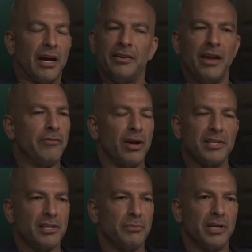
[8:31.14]
I'd never
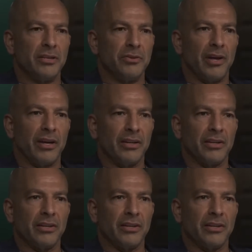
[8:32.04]
had somebody do that.